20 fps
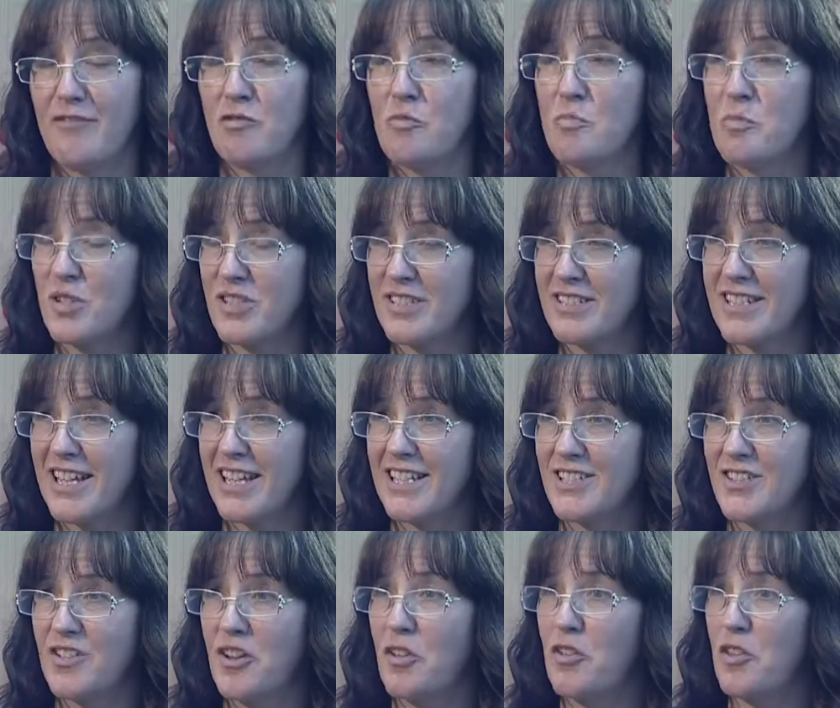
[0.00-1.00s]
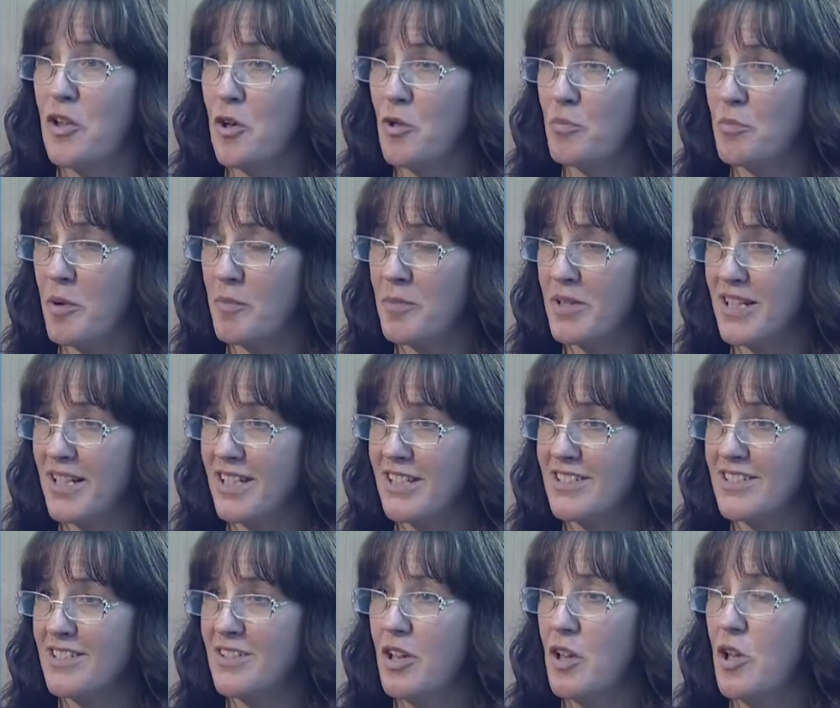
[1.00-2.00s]
robust data on the whole
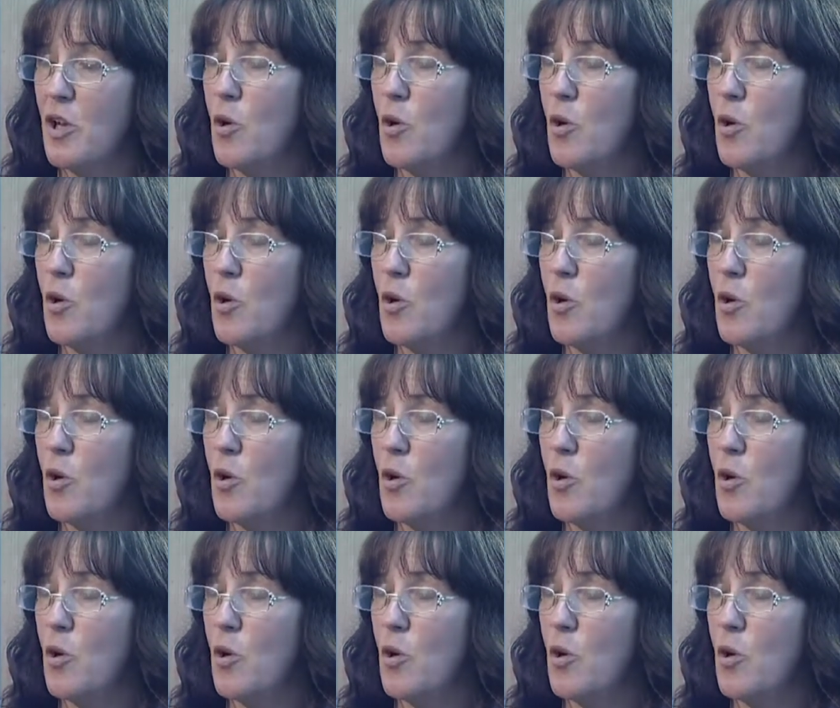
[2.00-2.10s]
population.